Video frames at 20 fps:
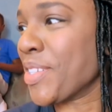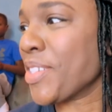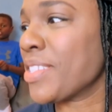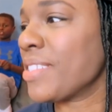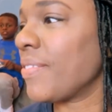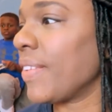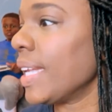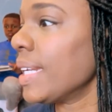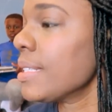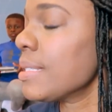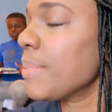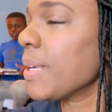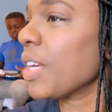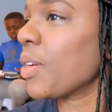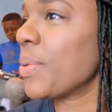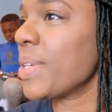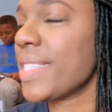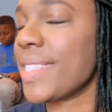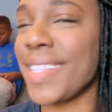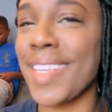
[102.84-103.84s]
So Savannah's been
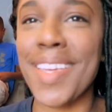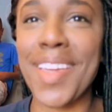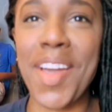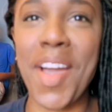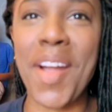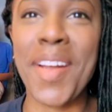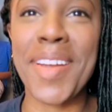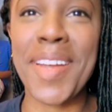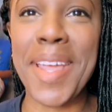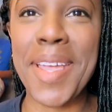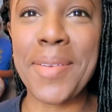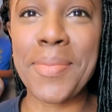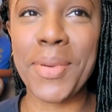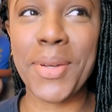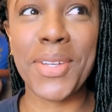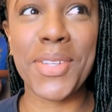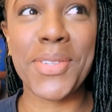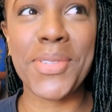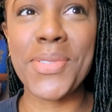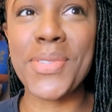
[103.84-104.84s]
quizzing our
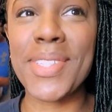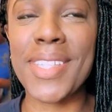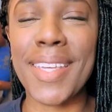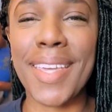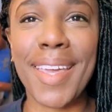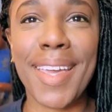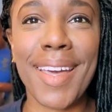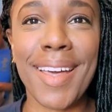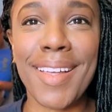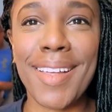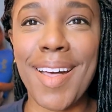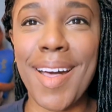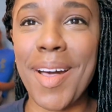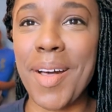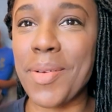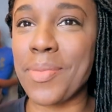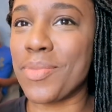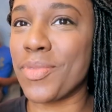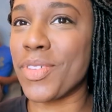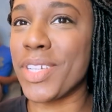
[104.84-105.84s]
neighbor using
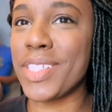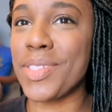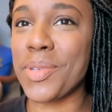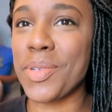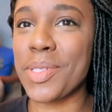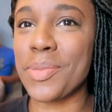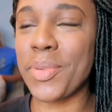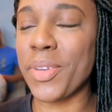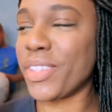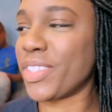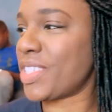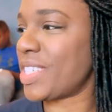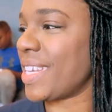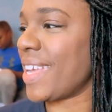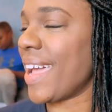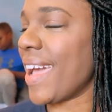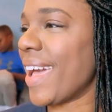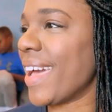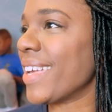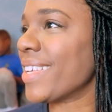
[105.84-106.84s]
um, resource books
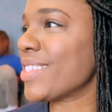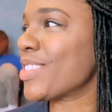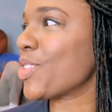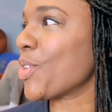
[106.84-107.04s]
she had.